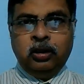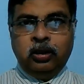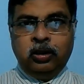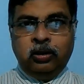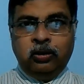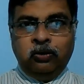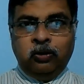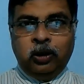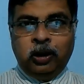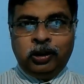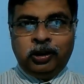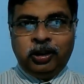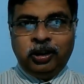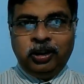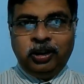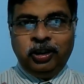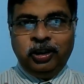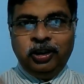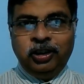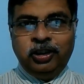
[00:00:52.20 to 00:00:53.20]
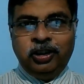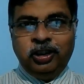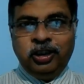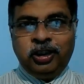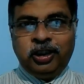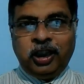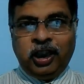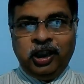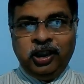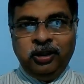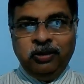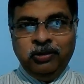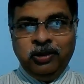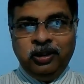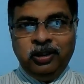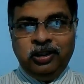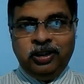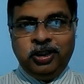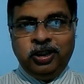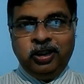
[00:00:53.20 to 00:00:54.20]
What is this animal,
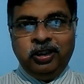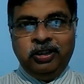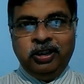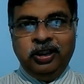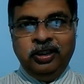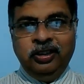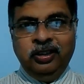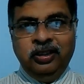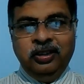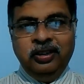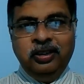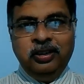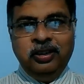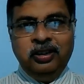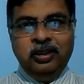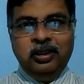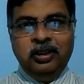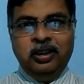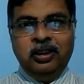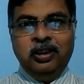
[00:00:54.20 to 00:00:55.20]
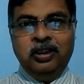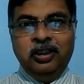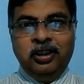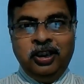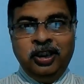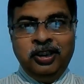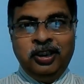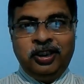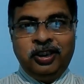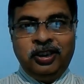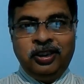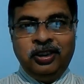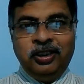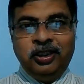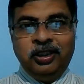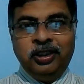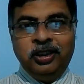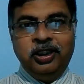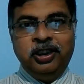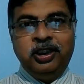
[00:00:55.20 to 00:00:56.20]
children? This
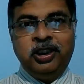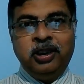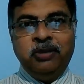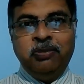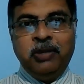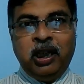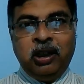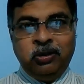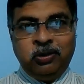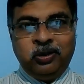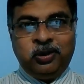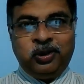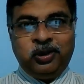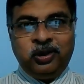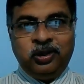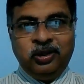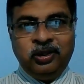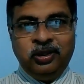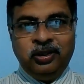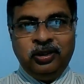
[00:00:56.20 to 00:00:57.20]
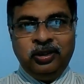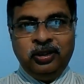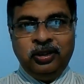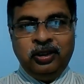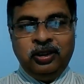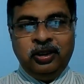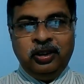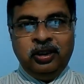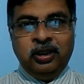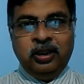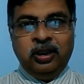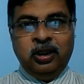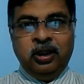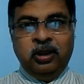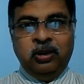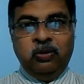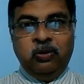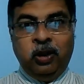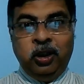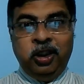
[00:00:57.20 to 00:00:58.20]
is a mouse.
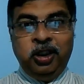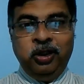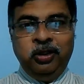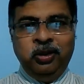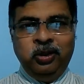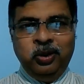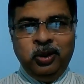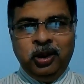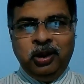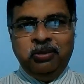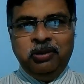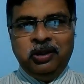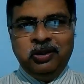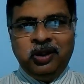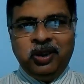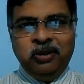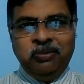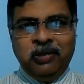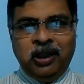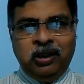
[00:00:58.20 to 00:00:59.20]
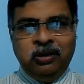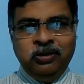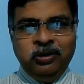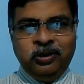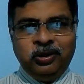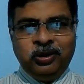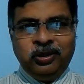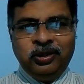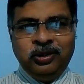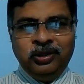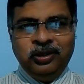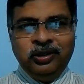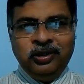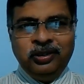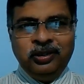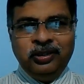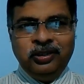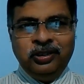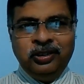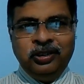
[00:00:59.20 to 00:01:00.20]
What do you know about a mouse?
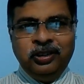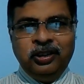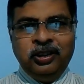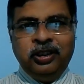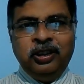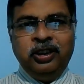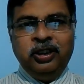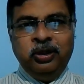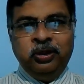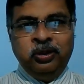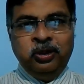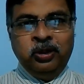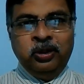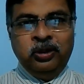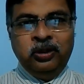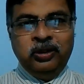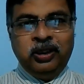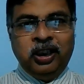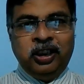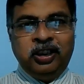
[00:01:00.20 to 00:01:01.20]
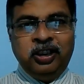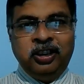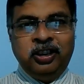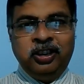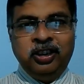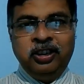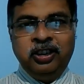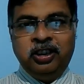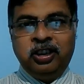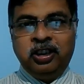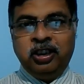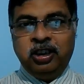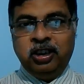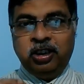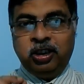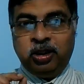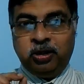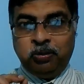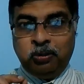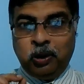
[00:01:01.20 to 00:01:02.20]
You know that it is
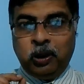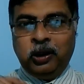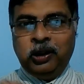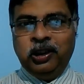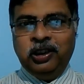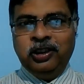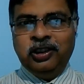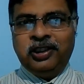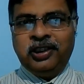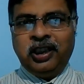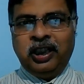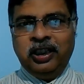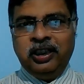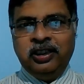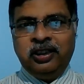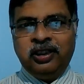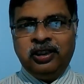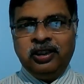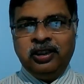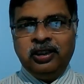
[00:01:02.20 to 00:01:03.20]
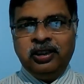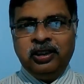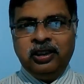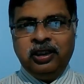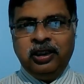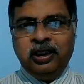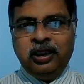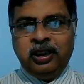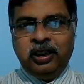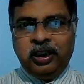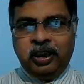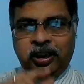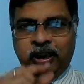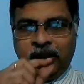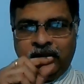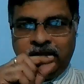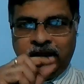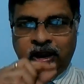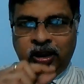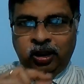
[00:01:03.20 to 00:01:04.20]
small in size, it has
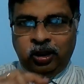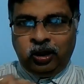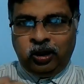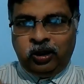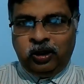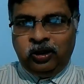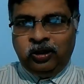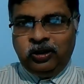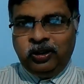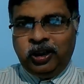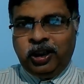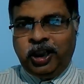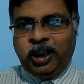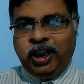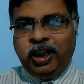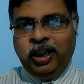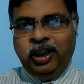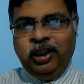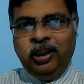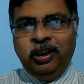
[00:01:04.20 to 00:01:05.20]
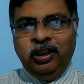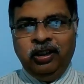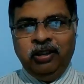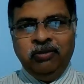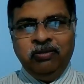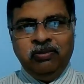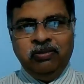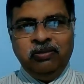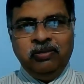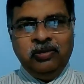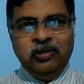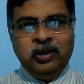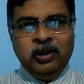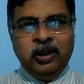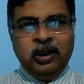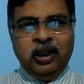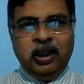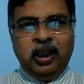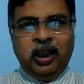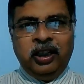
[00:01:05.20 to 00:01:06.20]
long tail,
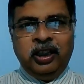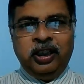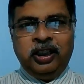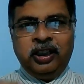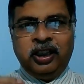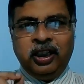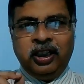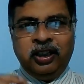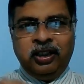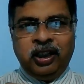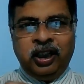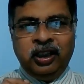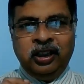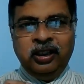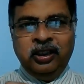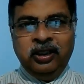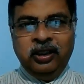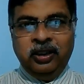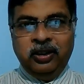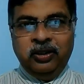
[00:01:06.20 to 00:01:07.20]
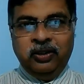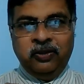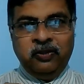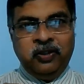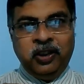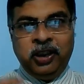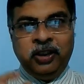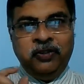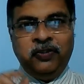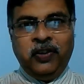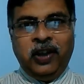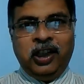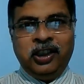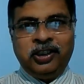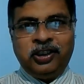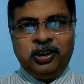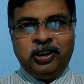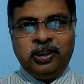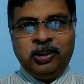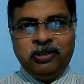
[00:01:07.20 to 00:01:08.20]
and it can run very fast.